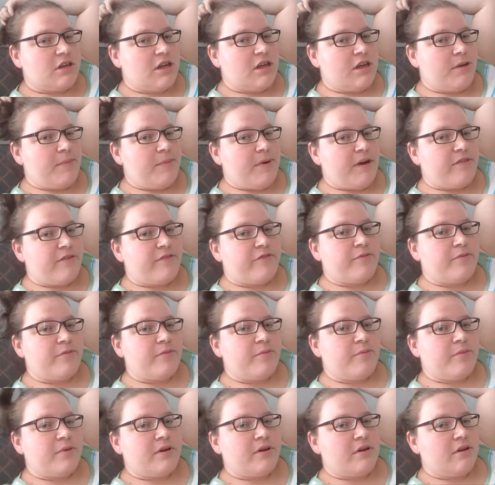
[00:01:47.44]
Came back
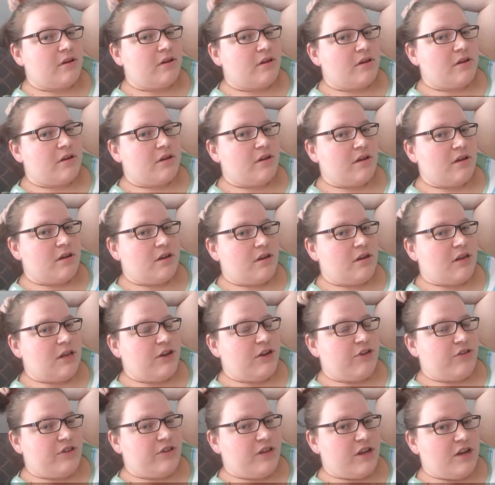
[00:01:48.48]
from
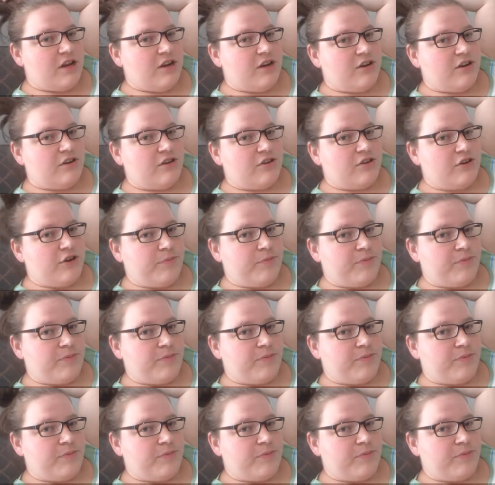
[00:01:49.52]
downstairs or